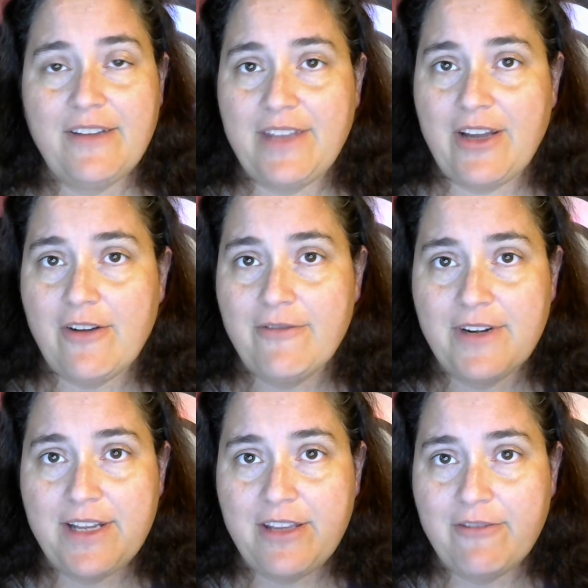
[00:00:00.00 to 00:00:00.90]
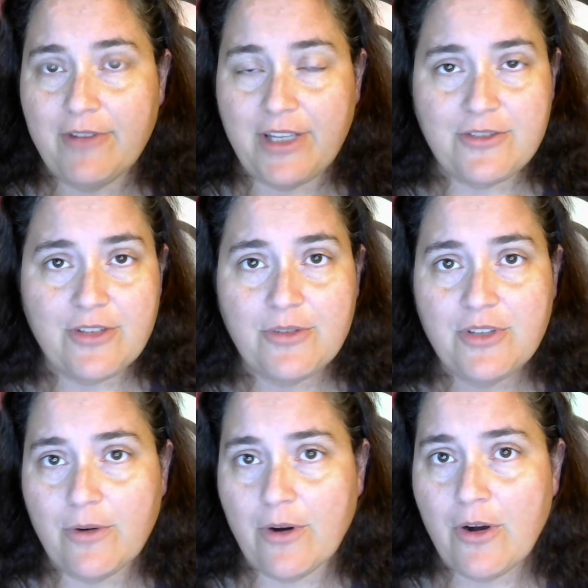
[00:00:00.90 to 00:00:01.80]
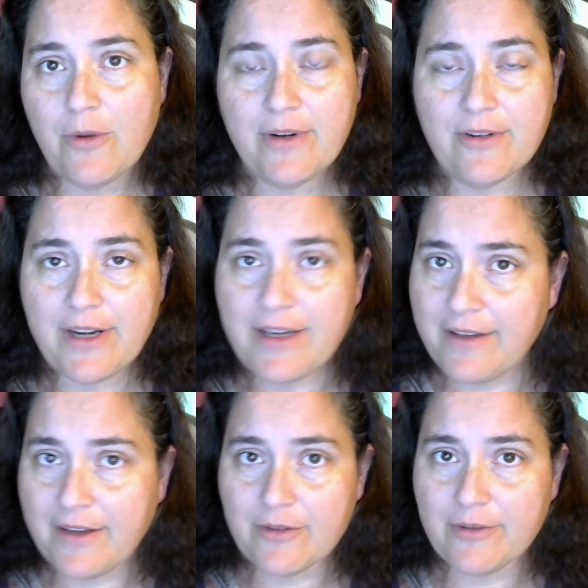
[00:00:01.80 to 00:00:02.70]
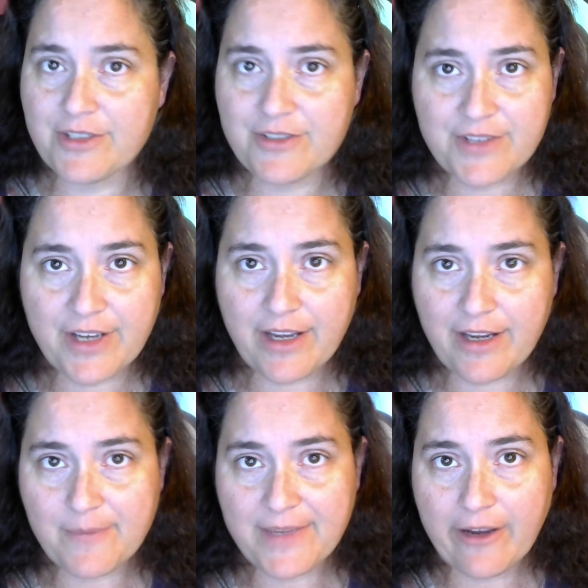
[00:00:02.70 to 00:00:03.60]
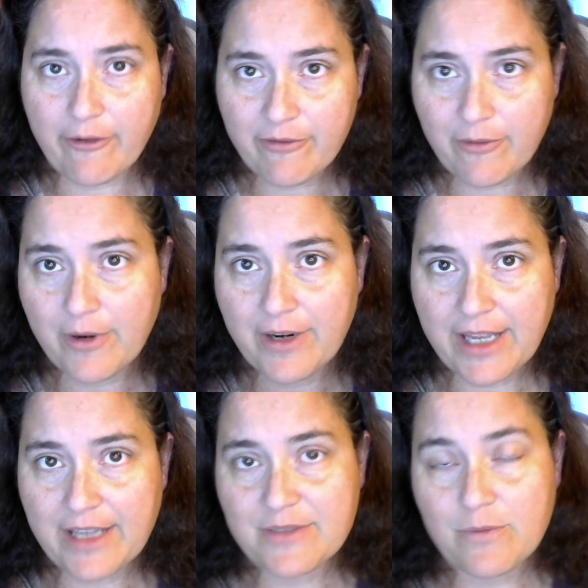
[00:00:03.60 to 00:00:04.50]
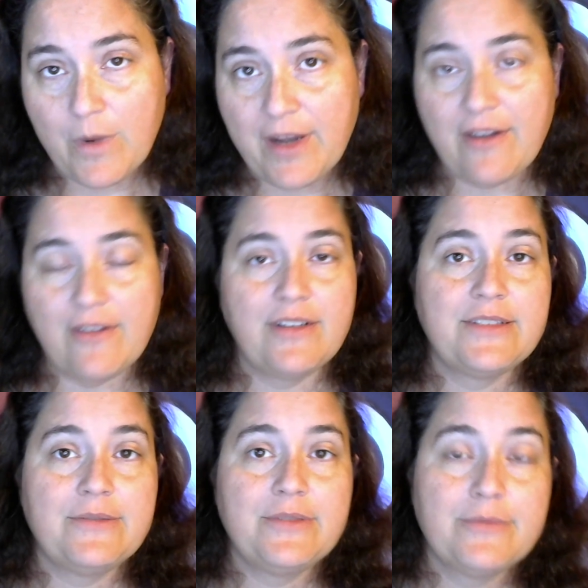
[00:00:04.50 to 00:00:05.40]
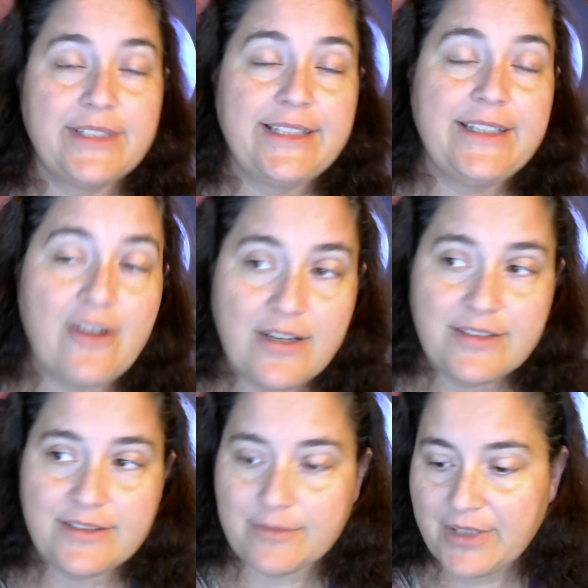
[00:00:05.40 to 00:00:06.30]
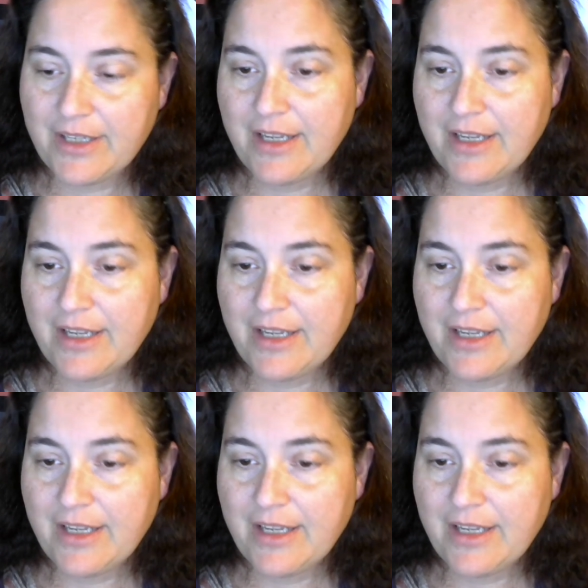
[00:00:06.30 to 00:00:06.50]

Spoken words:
If they offer anything for like Johto or Hoenn or any of the other regions, I am down for it as well, because it was really awesome.